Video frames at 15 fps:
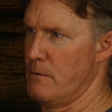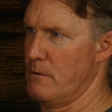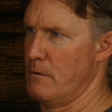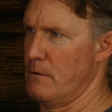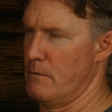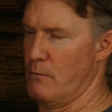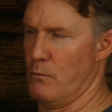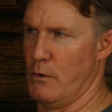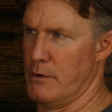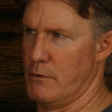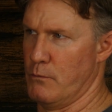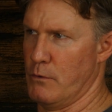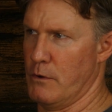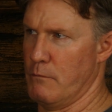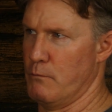I wonder
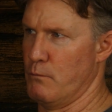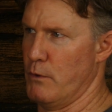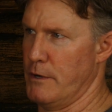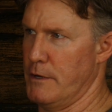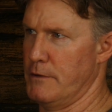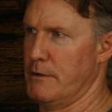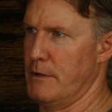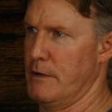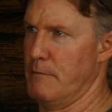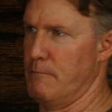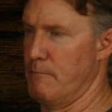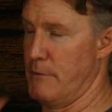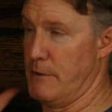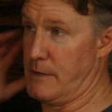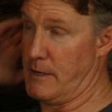what went into him
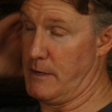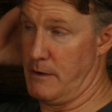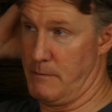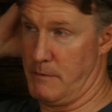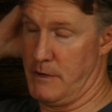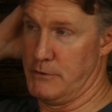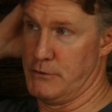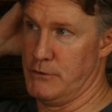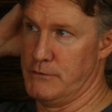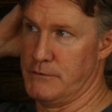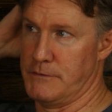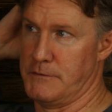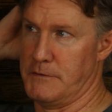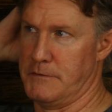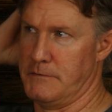thinking, I'm going to choose
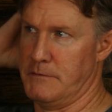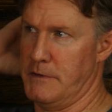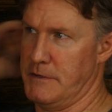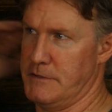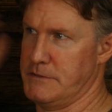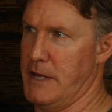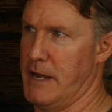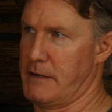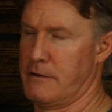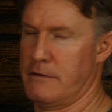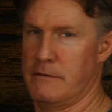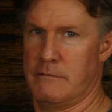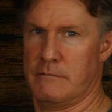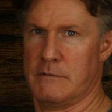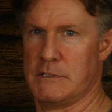this exact
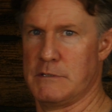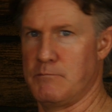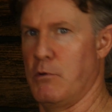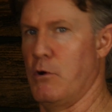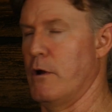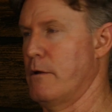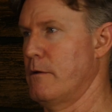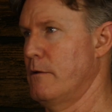spot.